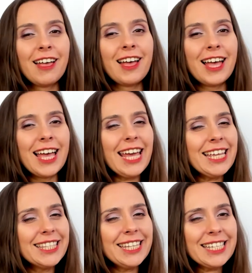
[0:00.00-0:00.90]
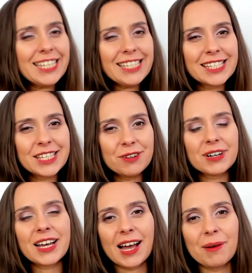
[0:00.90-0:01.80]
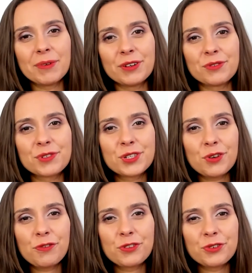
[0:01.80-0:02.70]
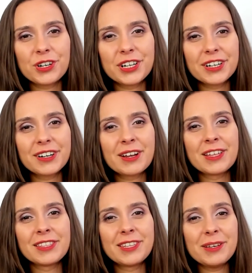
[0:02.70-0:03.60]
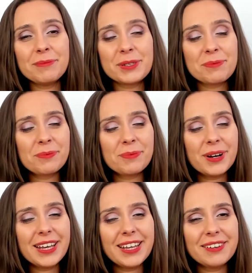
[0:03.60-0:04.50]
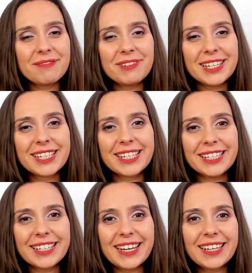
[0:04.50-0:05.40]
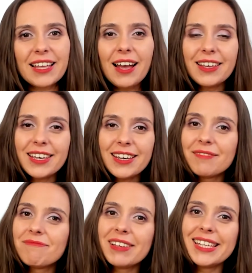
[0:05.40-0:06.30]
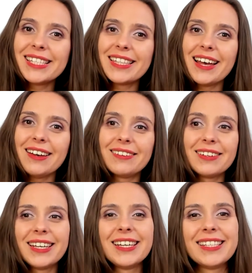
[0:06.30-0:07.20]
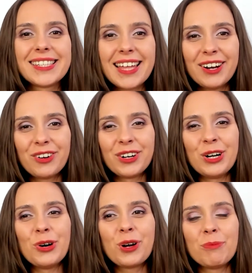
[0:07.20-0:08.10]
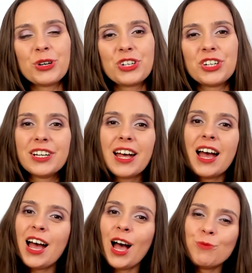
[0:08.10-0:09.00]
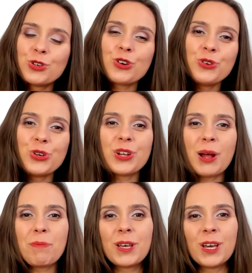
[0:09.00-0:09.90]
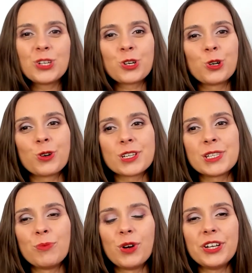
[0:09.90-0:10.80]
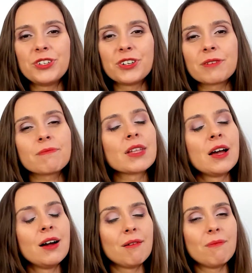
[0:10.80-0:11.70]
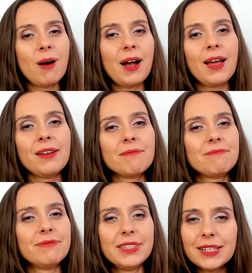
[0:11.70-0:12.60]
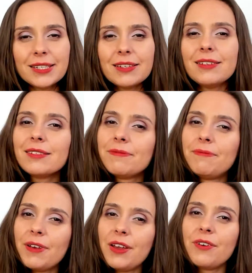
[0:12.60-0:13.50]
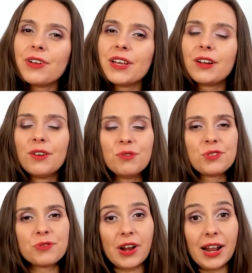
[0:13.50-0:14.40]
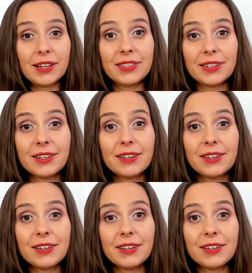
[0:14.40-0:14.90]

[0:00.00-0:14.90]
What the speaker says: And this is so common on software teams when we see that, yeah, it's done on a local machine. I'm showing you an application on a simulator. While this is very close to reality,